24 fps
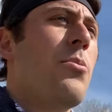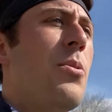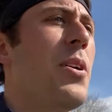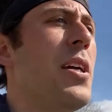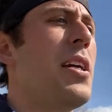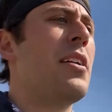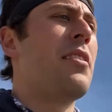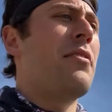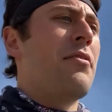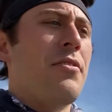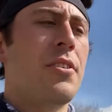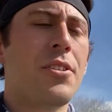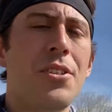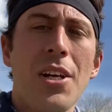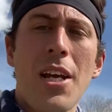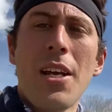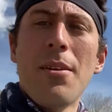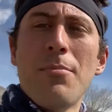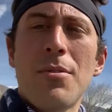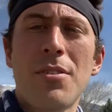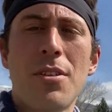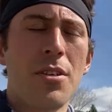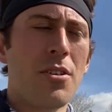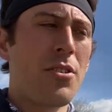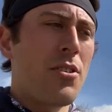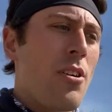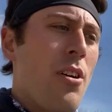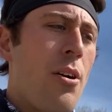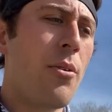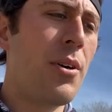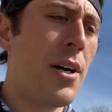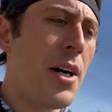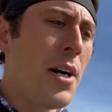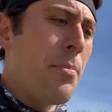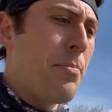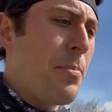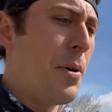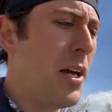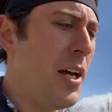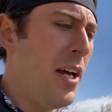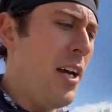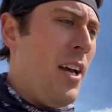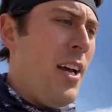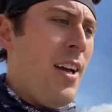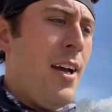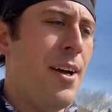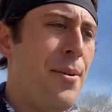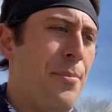waiting for James to show up,
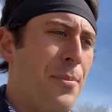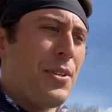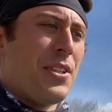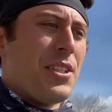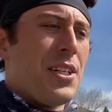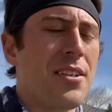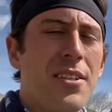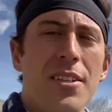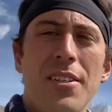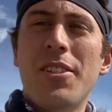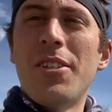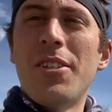but the other